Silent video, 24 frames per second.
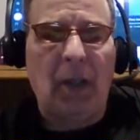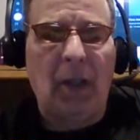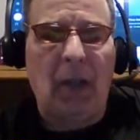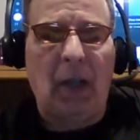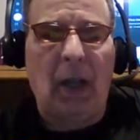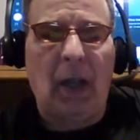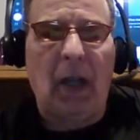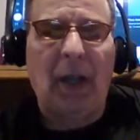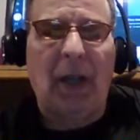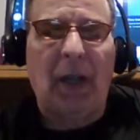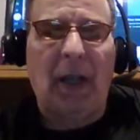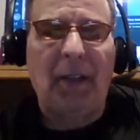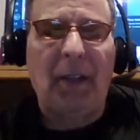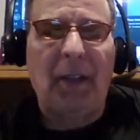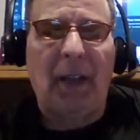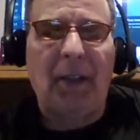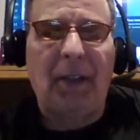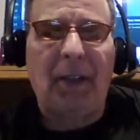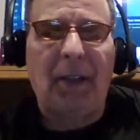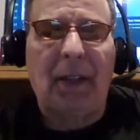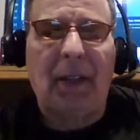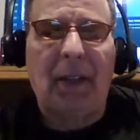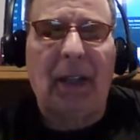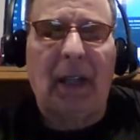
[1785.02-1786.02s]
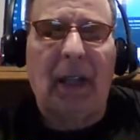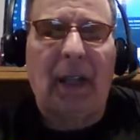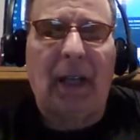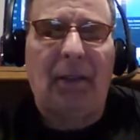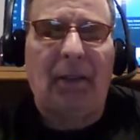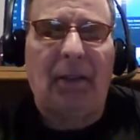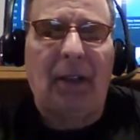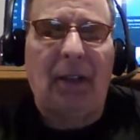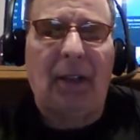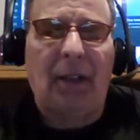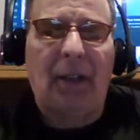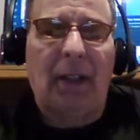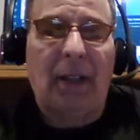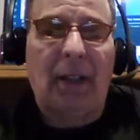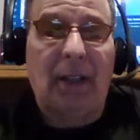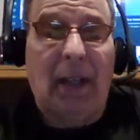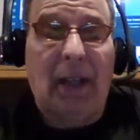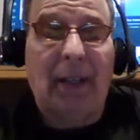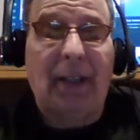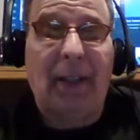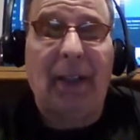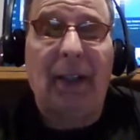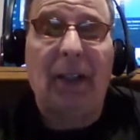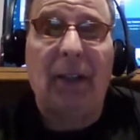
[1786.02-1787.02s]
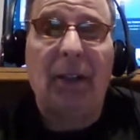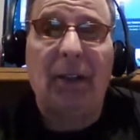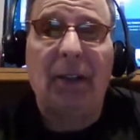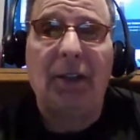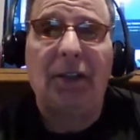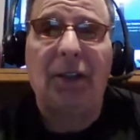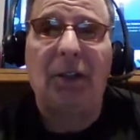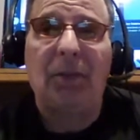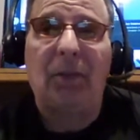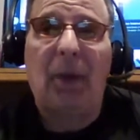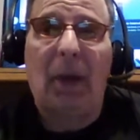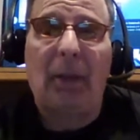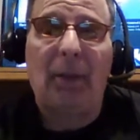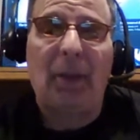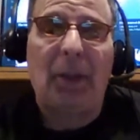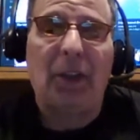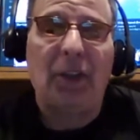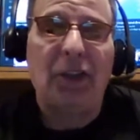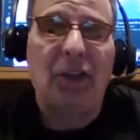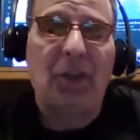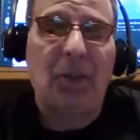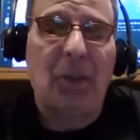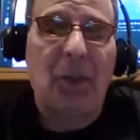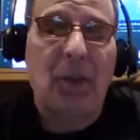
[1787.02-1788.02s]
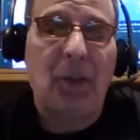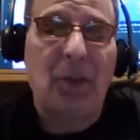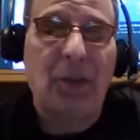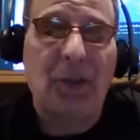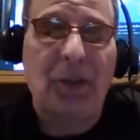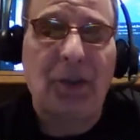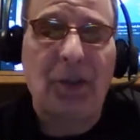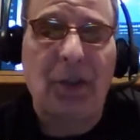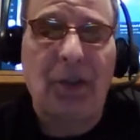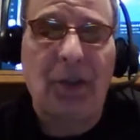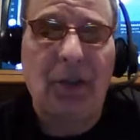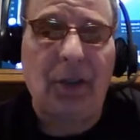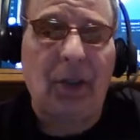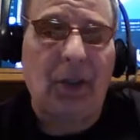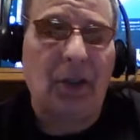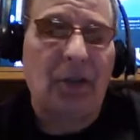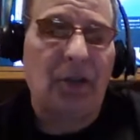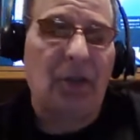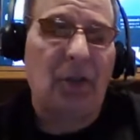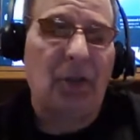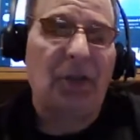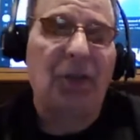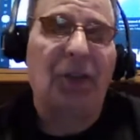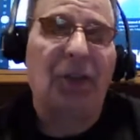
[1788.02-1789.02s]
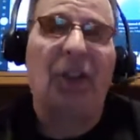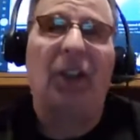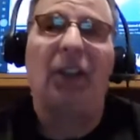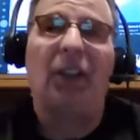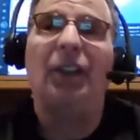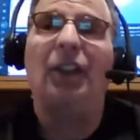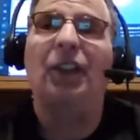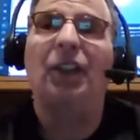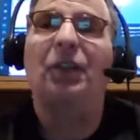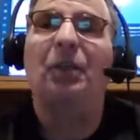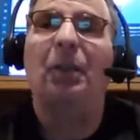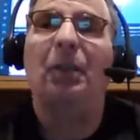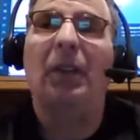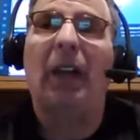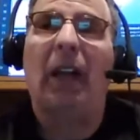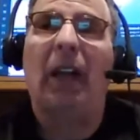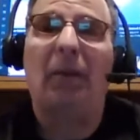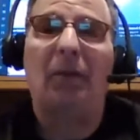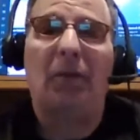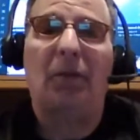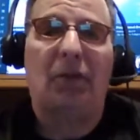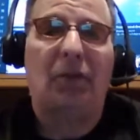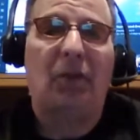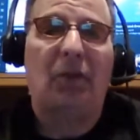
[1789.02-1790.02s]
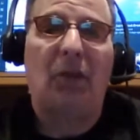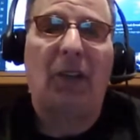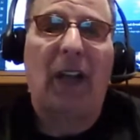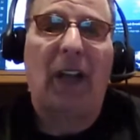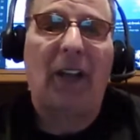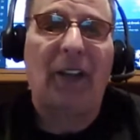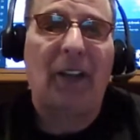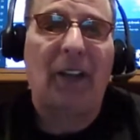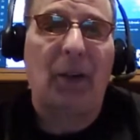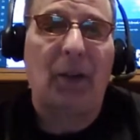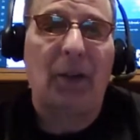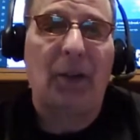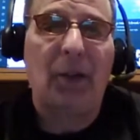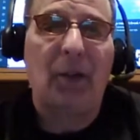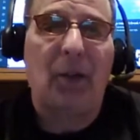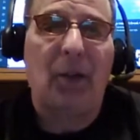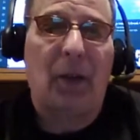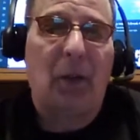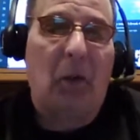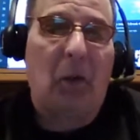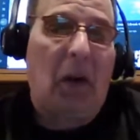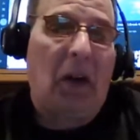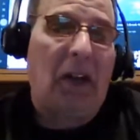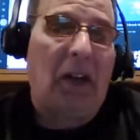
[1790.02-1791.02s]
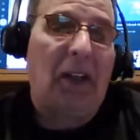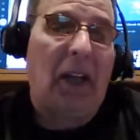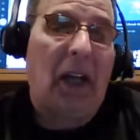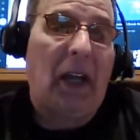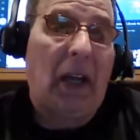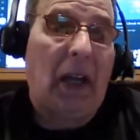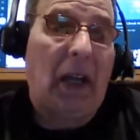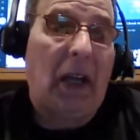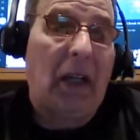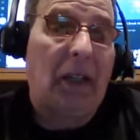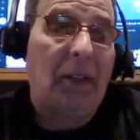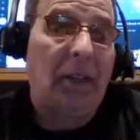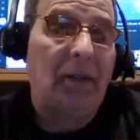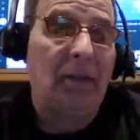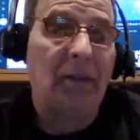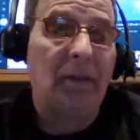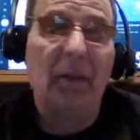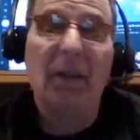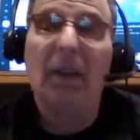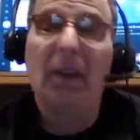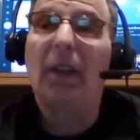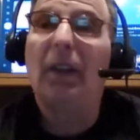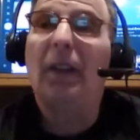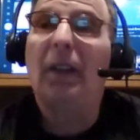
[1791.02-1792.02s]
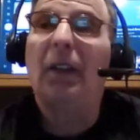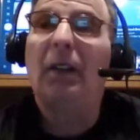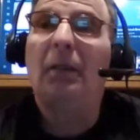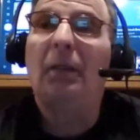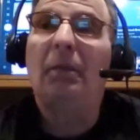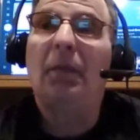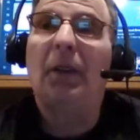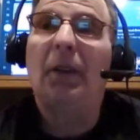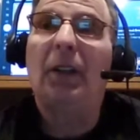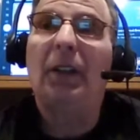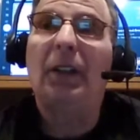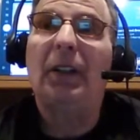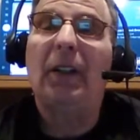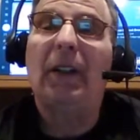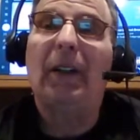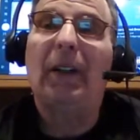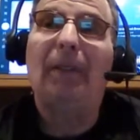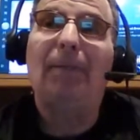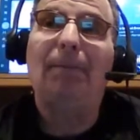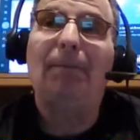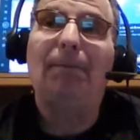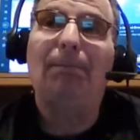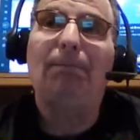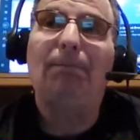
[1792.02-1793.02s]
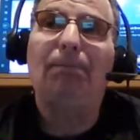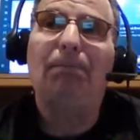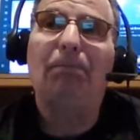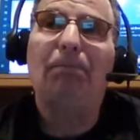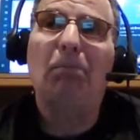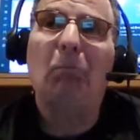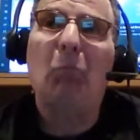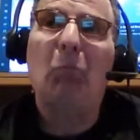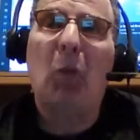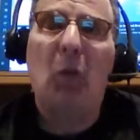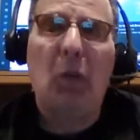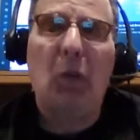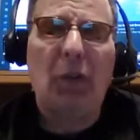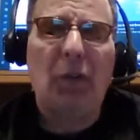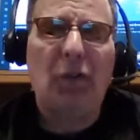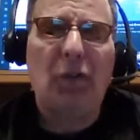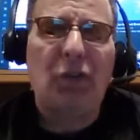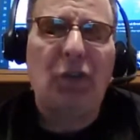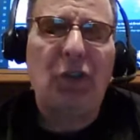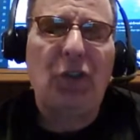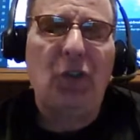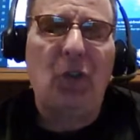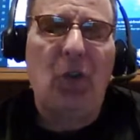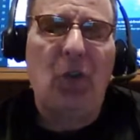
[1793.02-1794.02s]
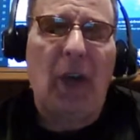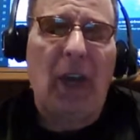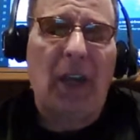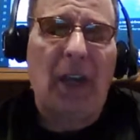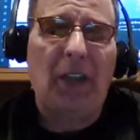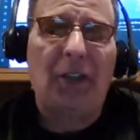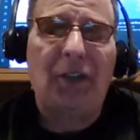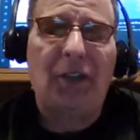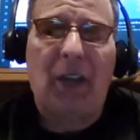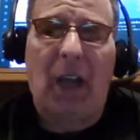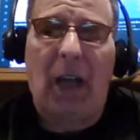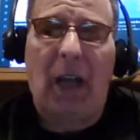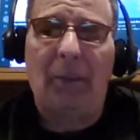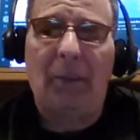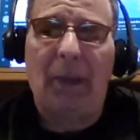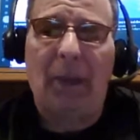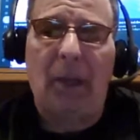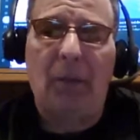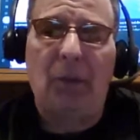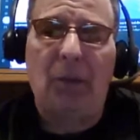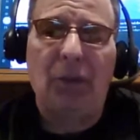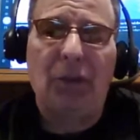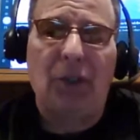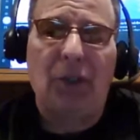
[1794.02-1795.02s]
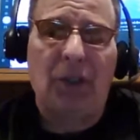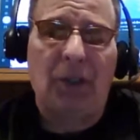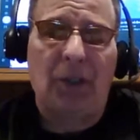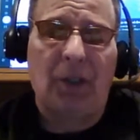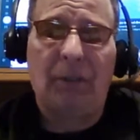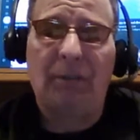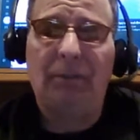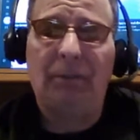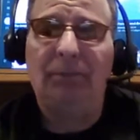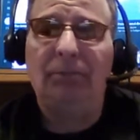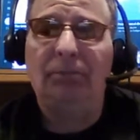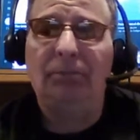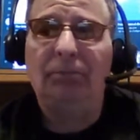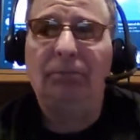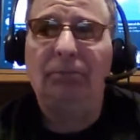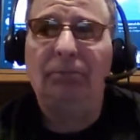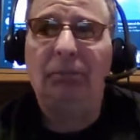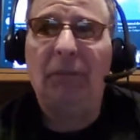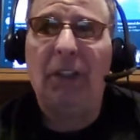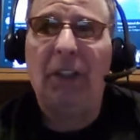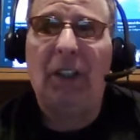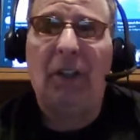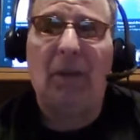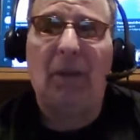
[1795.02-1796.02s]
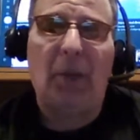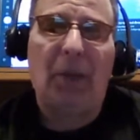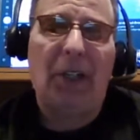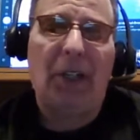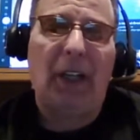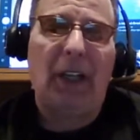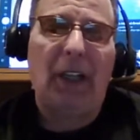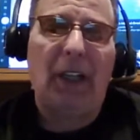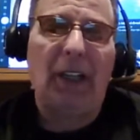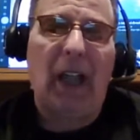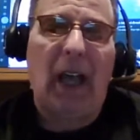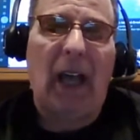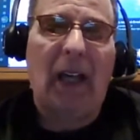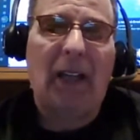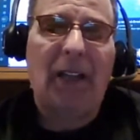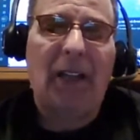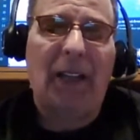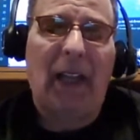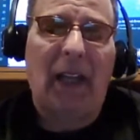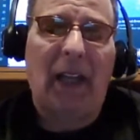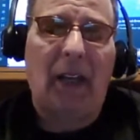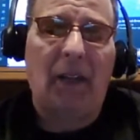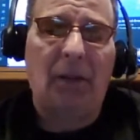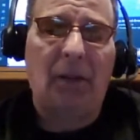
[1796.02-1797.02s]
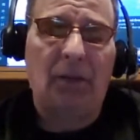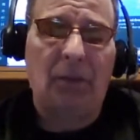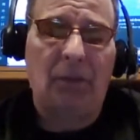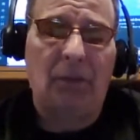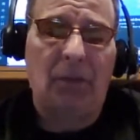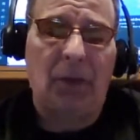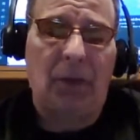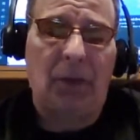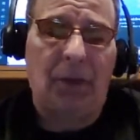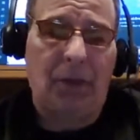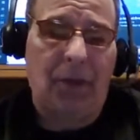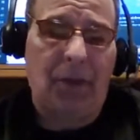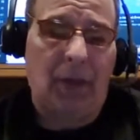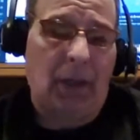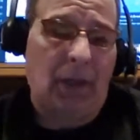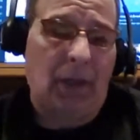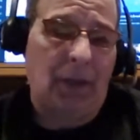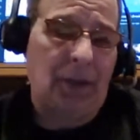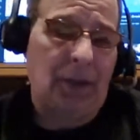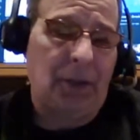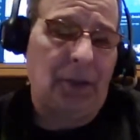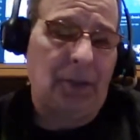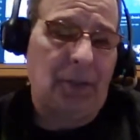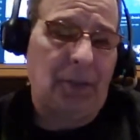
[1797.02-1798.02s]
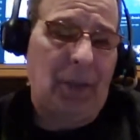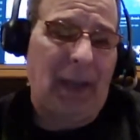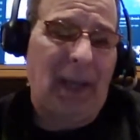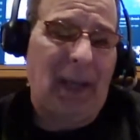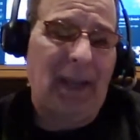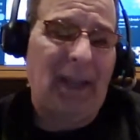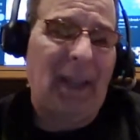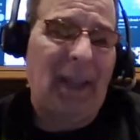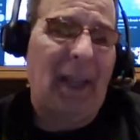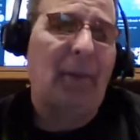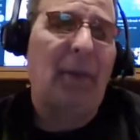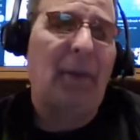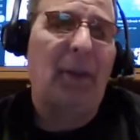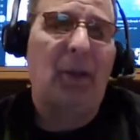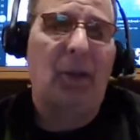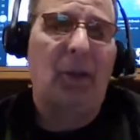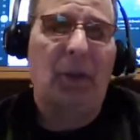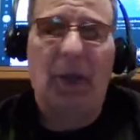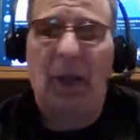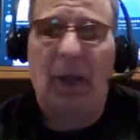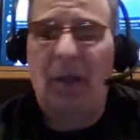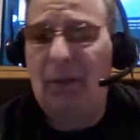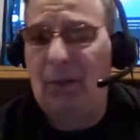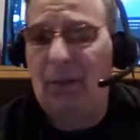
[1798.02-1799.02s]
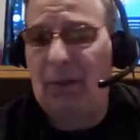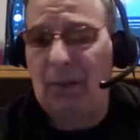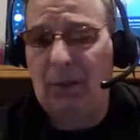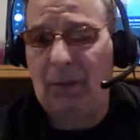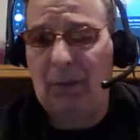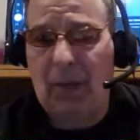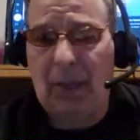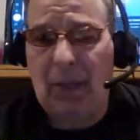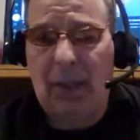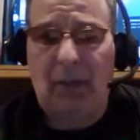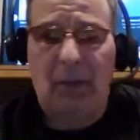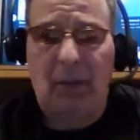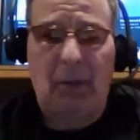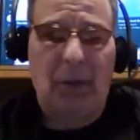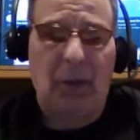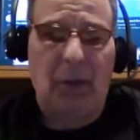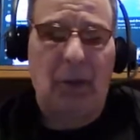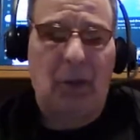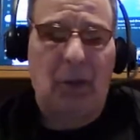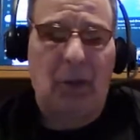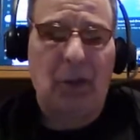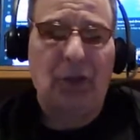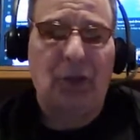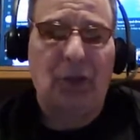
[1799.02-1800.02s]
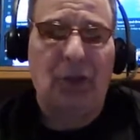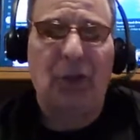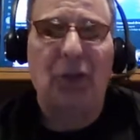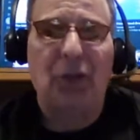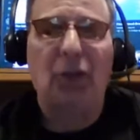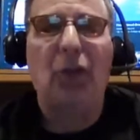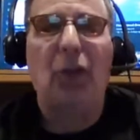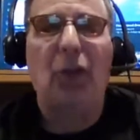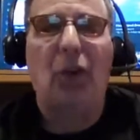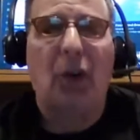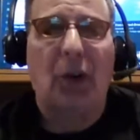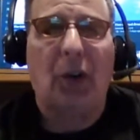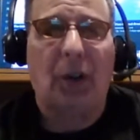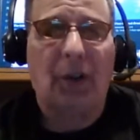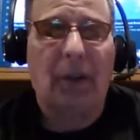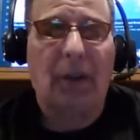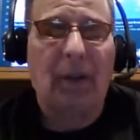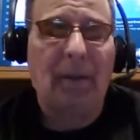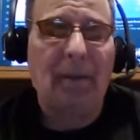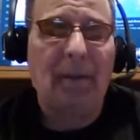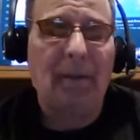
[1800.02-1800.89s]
I think I have an idea. This is probably a conspiracy twist on this, but I'm going to throw it out there anyway. Why not? But What if she knew ahead of time that he was going to get everybody on lockdown with this pandemic, whatever, and make everybody a prisoner in New York?